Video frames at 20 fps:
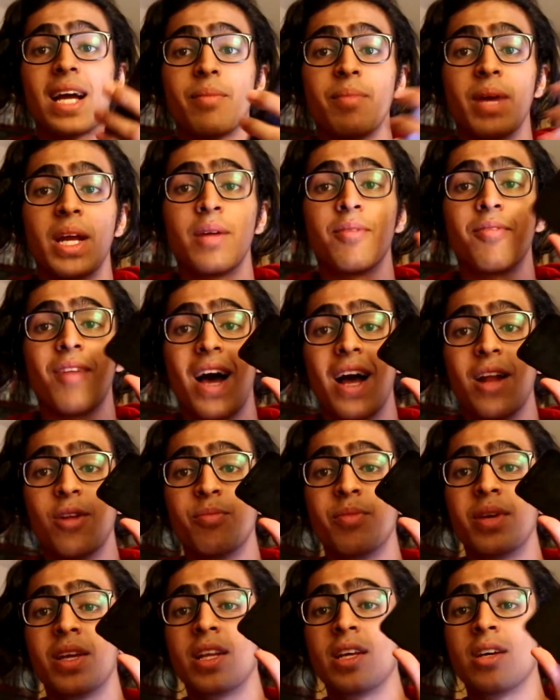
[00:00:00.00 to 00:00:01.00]
are made of
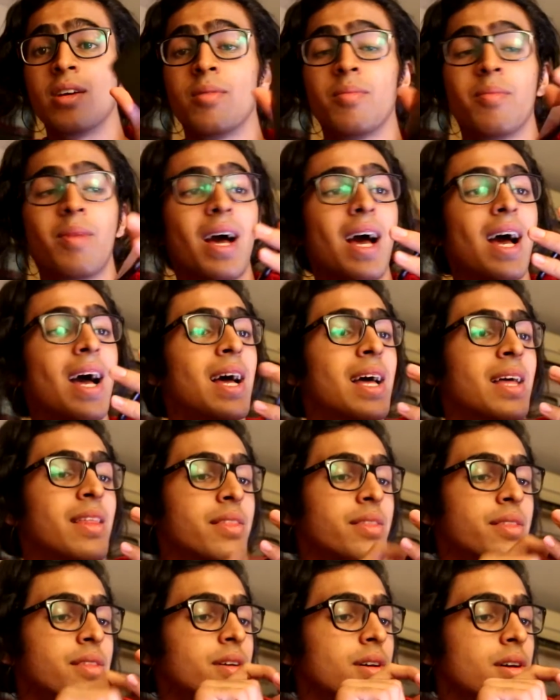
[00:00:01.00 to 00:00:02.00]
aluminium,
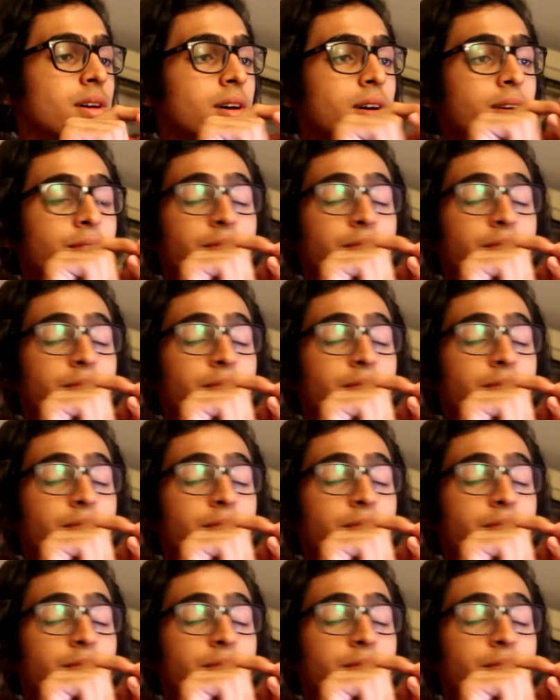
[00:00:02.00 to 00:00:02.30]
and the